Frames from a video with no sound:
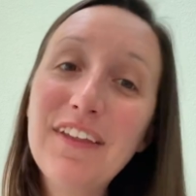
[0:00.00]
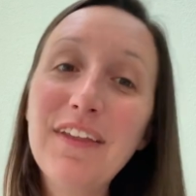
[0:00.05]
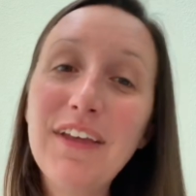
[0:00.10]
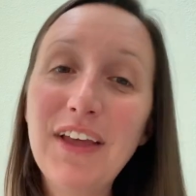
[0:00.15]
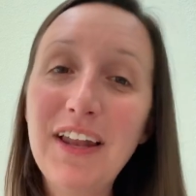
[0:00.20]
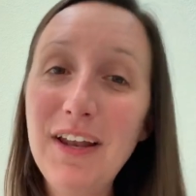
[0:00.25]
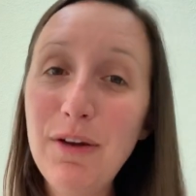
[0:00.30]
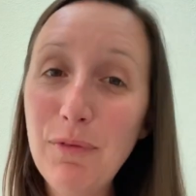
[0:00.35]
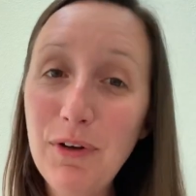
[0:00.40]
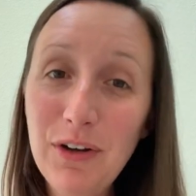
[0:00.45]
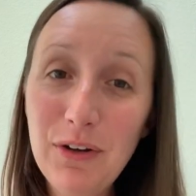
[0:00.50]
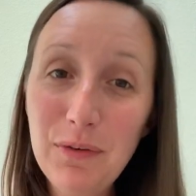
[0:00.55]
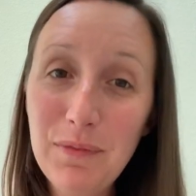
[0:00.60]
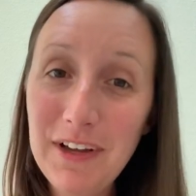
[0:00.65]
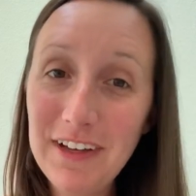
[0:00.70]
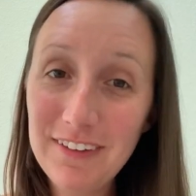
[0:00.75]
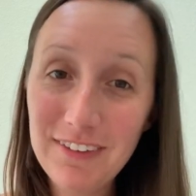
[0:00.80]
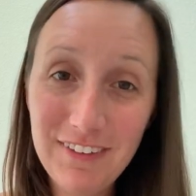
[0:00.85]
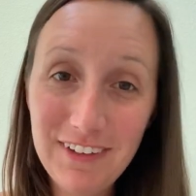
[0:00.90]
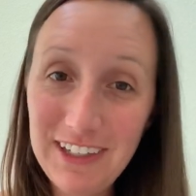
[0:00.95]
Anyone who
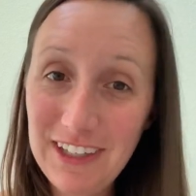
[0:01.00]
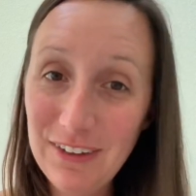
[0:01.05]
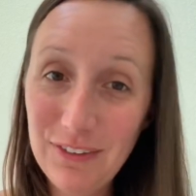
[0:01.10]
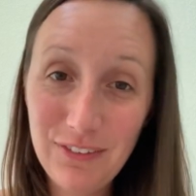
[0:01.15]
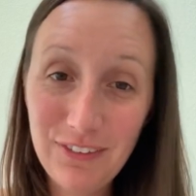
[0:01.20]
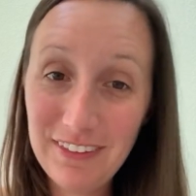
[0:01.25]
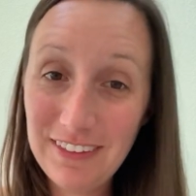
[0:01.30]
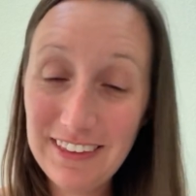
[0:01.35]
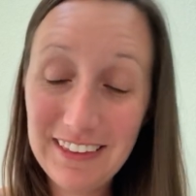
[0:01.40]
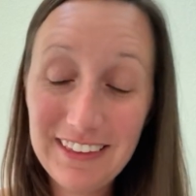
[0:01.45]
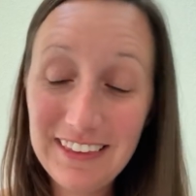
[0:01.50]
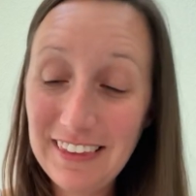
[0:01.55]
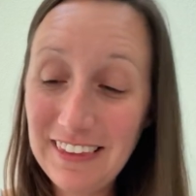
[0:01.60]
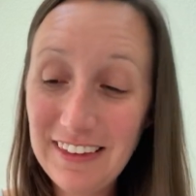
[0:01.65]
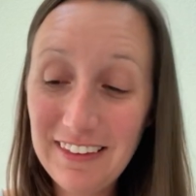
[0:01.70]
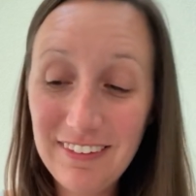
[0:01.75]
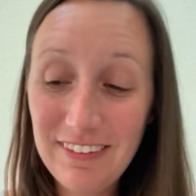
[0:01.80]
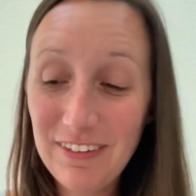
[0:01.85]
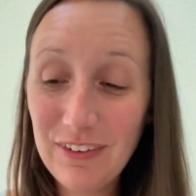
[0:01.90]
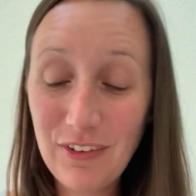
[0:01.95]
makes videos,
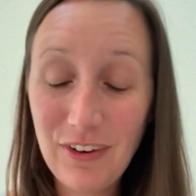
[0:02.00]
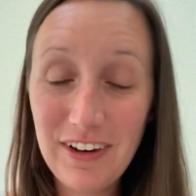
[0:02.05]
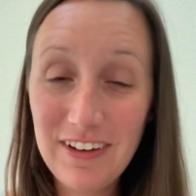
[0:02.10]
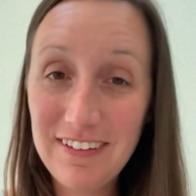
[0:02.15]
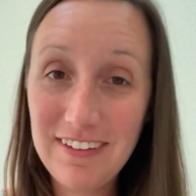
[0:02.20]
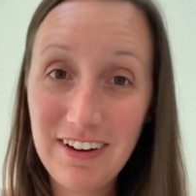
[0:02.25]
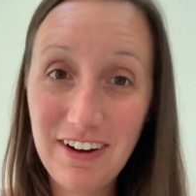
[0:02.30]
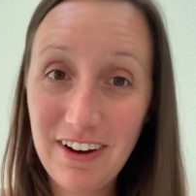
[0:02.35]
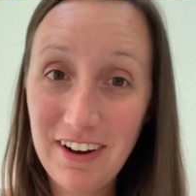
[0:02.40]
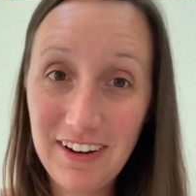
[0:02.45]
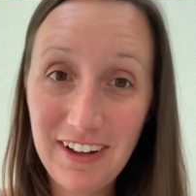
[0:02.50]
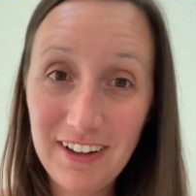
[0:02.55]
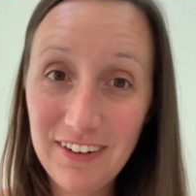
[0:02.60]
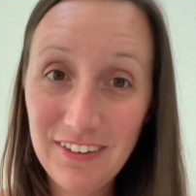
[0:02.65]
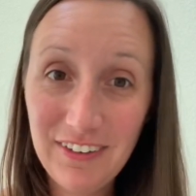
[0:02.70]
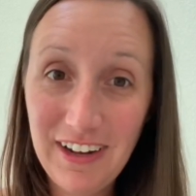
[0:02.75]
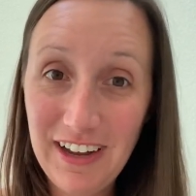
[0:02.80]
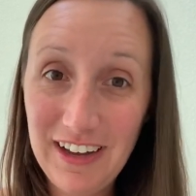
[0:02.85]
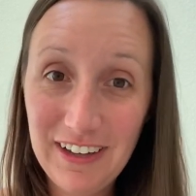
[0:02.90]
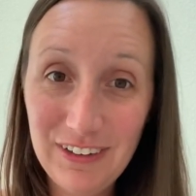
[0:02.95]
this is crazy hard. I don't
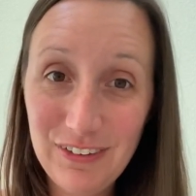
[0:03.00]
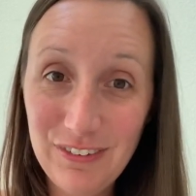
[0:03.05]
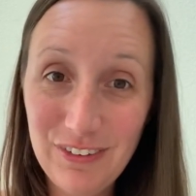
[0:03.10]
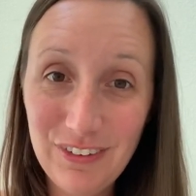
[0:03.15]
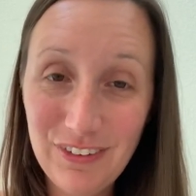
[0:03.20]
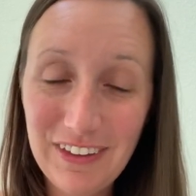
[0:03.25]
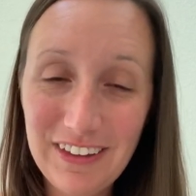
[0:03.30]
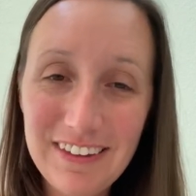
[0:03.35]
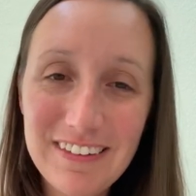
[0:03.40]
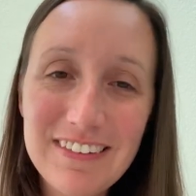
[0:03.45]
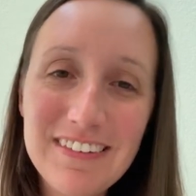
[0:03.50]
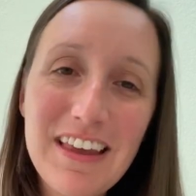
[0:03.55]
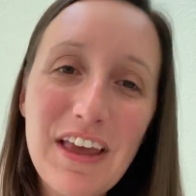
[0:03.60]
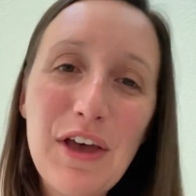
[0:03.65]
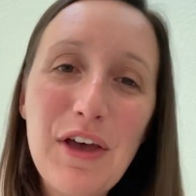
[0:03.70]
know how you do this.